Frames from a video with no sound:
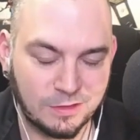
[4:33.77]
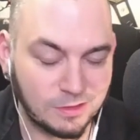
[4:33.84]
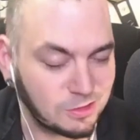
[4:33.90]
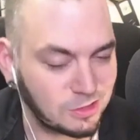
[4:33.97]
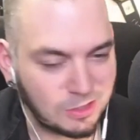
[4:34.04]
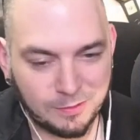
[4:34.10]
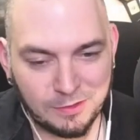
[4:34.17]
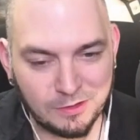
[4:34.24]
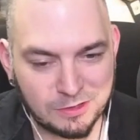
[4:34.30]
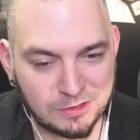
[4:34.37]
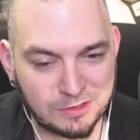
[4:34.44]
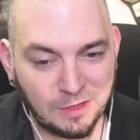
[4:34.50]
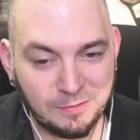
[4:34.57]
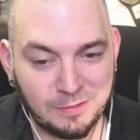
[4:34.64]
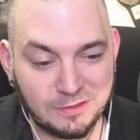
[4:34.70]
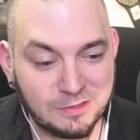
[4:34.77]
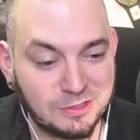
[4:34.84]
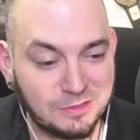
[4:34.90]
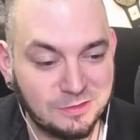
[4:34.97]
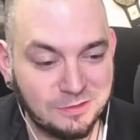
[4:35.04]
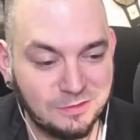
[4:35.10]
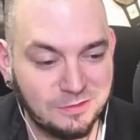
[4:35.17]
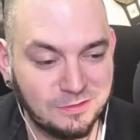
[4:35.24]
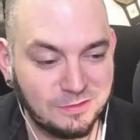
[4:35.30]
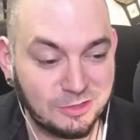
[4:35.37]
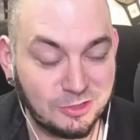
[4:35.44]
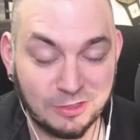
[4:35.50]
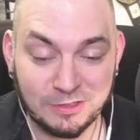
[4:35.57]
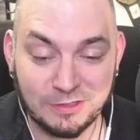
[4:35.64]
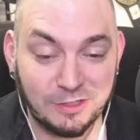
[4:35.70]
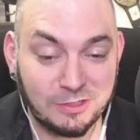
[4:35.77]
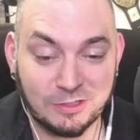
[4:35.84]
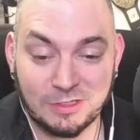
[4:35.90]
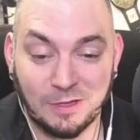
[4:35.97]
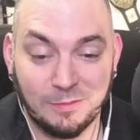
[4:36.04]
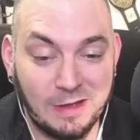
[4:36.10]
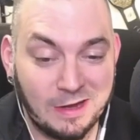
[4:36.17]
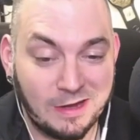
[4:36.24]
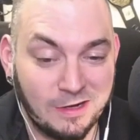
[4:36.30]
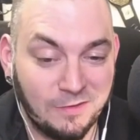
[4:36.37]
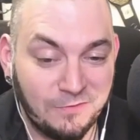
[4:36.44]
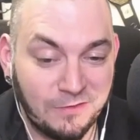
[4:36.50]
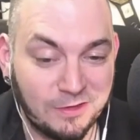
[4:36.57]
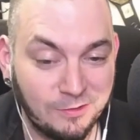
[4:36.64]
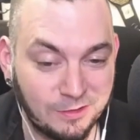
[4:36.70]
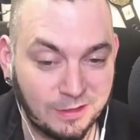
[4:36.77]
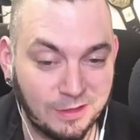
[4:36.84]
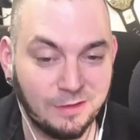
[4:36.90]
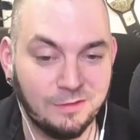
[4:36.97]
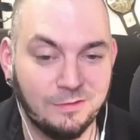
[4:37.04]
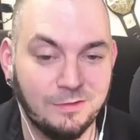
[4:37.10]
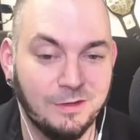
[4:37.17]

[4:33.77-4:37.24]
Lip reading: GW just come back. Just come back on FAQ again.